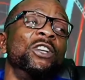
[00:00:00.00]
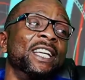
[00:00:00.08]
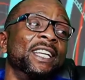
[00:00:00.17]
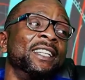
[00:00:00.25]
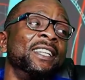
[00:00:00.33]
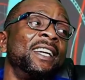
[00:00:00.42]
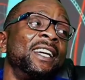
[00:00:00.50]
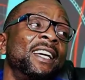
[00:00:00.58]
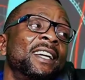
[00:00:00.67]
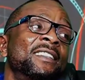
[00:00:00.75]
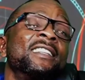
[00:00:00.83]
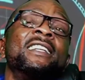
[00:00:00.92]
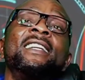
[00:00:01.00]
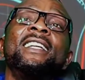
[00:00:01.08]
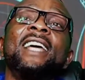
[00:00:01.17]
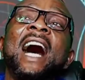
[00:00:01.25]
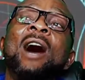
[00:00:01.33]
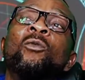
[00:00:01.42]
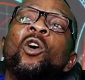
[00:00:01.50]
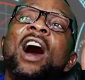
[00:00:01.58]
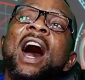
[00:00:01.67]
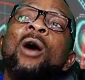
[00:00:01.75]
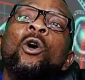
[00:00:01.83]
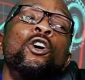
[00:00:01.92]
Tea, I want a
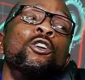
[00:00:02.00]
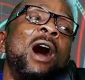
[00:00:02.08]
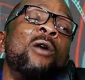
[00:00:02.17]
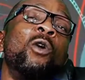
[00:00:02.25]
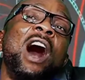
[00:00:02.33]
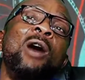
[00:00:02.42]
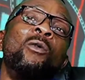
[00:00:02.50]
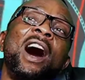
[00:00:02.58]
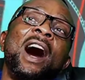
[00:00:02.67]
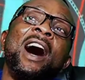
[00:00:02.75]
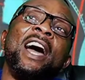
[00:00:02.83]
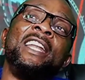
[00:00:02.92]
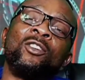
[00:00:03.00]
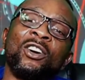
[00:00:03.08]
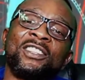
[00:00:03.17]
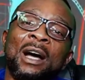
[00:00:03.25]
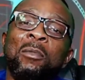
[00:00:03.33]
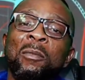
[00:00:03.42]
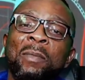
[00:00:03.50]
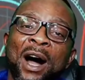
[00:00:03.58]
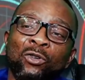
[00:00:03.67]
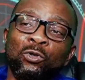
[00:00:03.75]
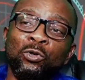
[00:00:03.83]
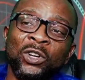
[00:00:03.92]
journal, the journal Sabobaku.
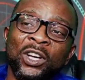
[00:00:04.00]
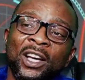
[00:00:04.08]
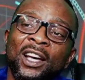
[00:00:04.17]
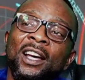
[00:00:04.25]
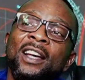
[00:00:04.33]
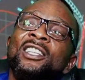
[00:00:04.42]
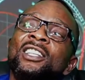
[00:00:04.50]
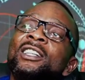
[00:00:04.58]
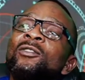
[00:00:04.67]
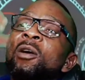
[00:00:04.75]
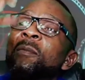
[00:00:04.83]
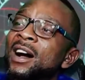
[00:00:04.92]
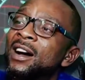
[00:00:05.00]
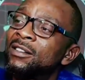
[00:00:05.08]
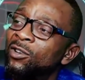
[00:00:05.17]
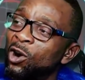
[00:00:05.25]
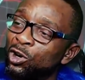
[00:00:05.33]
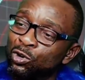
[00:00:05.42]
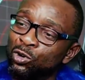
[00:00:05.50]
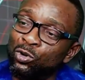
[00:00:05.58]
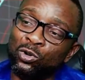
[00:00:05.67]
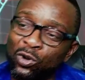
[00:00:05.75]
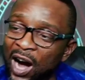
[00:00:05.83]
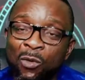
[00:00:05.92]
Tea, what about call
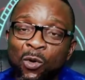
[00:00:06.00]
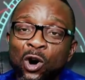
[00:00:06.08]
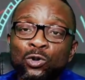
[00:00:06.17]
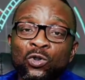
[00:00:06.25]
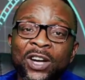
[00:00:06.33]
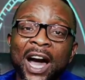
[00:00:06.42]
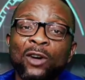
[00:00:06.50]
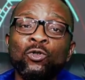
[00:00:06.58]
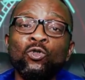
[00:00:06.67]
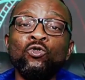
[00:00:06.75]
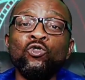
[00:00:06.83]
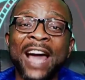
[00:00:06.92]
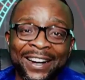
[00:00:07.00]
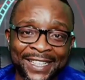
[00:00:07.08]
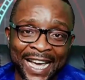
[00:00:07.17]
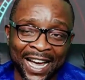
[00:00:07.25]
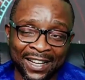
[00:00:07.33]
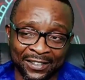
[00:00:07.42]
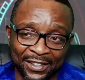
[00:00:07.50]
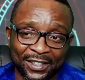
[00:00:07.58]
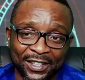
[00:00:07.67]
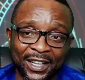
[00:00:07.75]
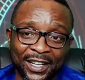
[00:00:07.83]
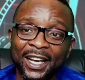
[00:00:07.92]
Rugarians?
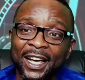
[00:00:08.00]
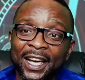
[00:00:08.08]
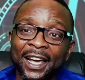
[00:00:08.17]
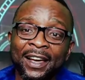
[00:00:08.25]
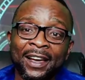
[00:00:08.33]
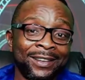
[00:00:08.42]
Killers, no?